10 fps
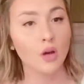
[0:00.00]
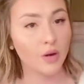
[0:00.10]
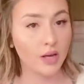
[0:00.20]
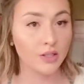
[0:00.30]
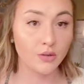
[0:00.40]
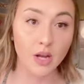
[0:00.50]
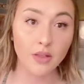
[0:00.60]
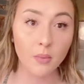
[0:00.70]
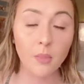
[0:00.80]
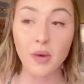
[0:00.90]
Okay, so now
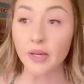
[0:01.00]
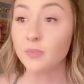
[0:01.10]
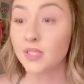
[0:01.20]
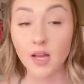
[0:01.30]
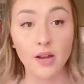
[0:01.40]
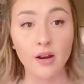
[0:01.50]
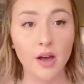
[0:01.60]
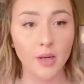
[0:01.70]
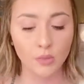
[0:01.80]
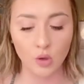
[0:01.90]
that my makeup's done,
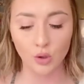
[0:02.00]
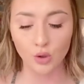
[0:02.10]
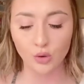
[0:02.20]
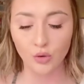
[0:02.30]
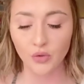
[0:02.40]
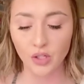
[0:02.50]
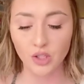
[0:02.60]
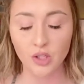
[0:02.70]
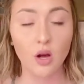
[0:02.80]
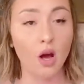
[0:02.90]
I'm going to
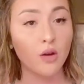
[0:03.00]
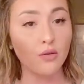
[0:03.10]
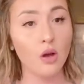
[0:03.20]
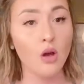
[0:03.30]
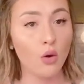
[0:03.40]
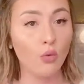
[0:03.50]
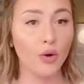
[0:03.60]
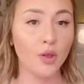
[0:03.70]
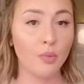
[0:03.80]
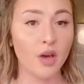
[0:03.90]
finish it off
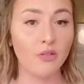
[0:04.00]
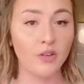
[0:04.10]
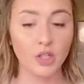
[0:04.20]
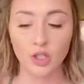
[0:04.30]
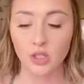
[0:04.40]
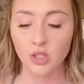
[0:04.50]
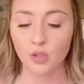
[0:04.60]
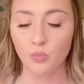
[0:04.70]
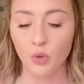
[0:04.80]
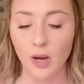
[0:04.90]
with my finishing
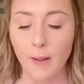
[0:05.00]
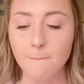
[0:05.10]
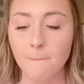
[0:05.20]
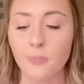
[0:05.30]
spray.